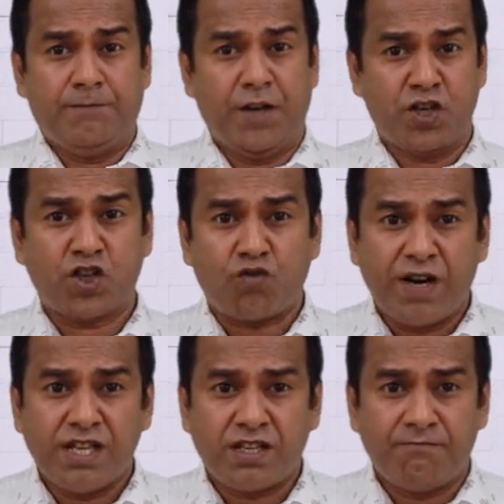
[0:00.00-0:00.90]
they are
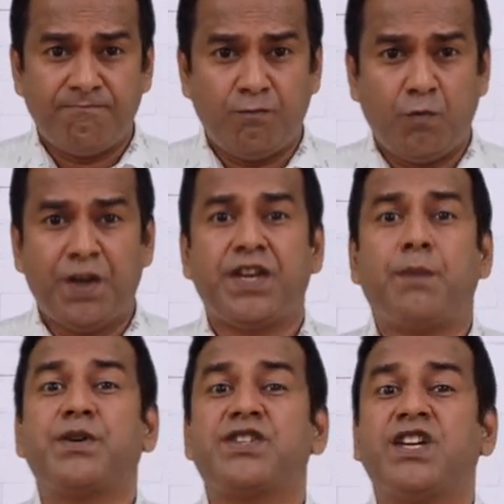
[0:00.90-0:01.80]
stressed when they
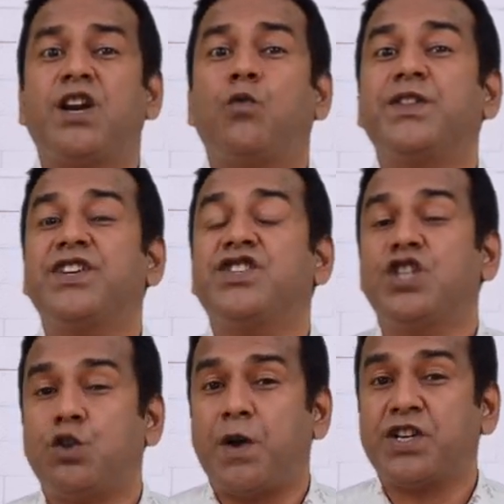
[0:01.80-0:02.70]
are presented with a
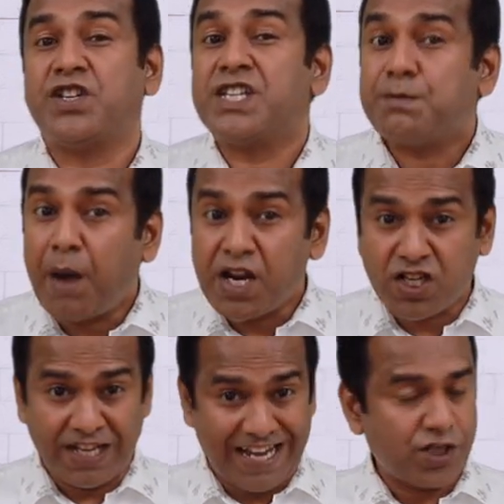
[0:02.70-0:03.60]
situation,
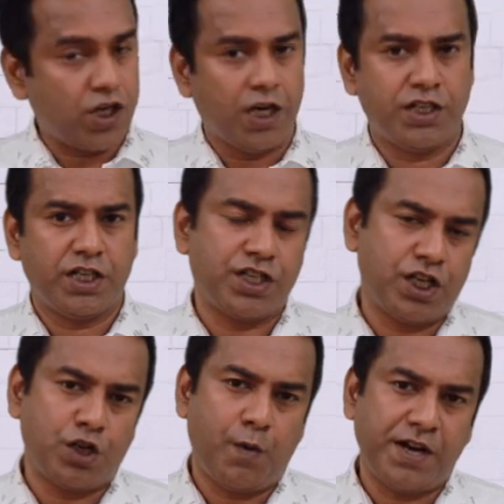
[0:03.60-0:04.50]
especially a challenging
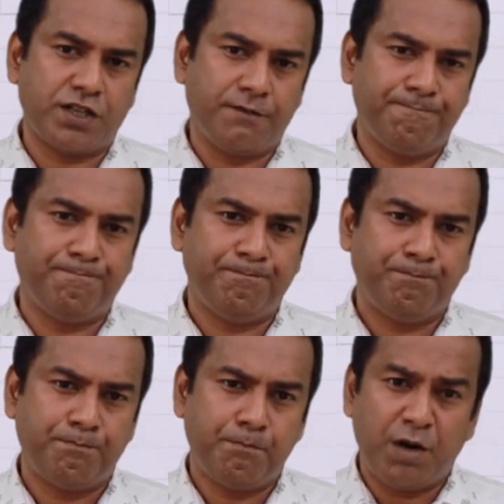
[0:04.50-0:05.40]
situation.
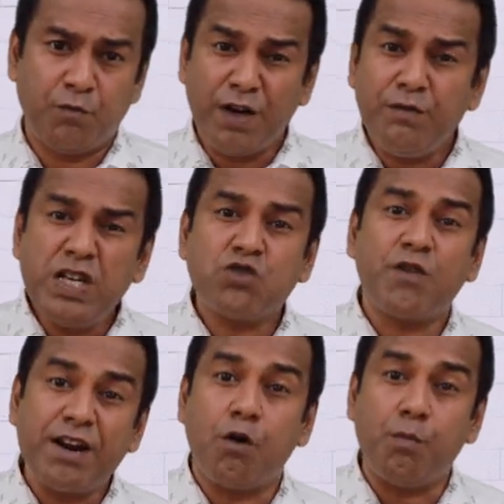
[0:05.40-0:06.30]
But when we
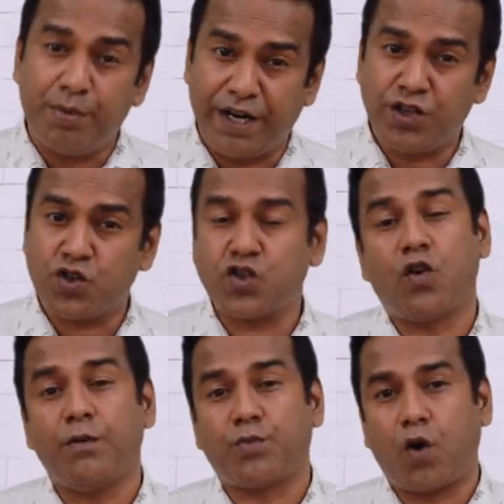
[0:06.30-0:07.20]
train our brain to
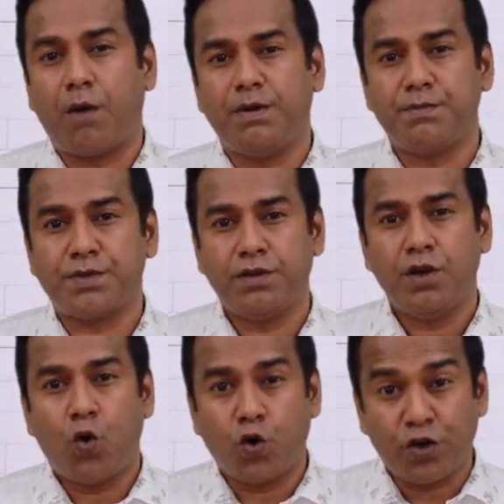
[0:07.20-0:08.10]
solve problems
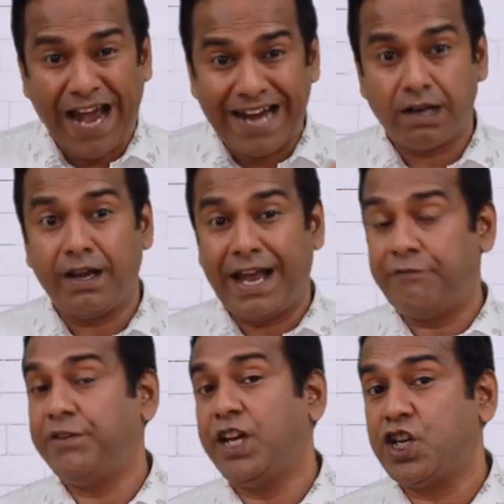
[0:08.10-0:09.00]
or to handle
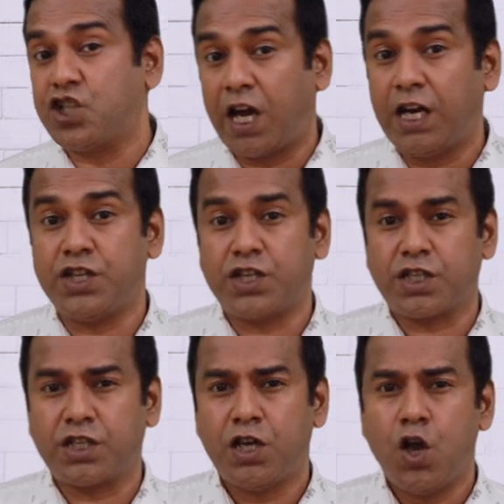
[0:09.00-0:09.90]
everyday
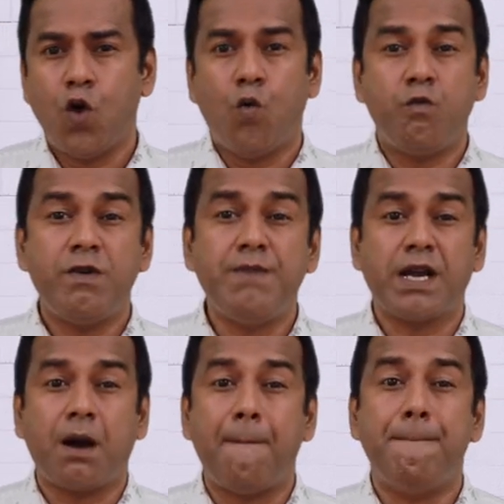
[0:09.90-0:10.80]
challenges, we
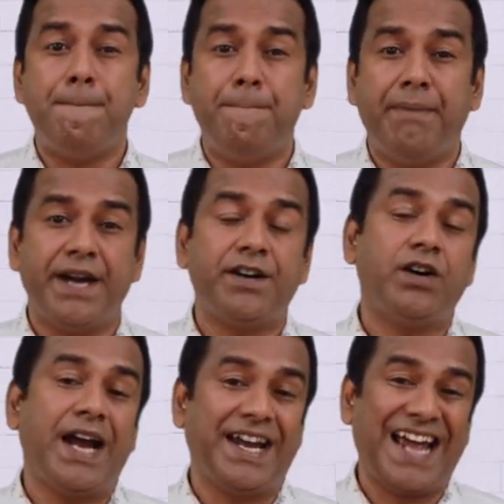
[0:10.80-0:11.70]
become better
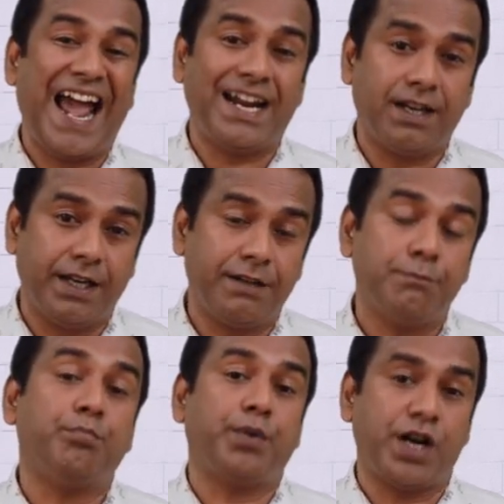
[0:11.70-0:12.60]
at
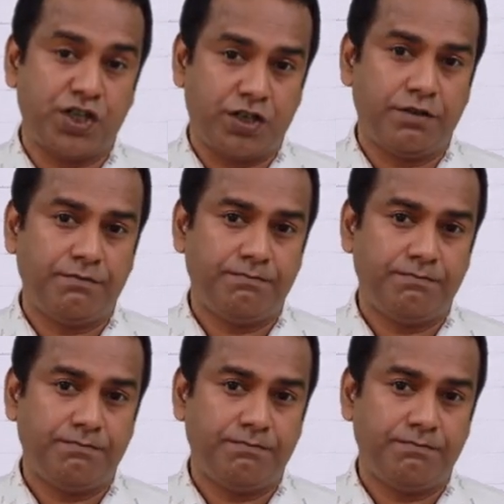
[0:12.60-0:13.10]
handling pressure.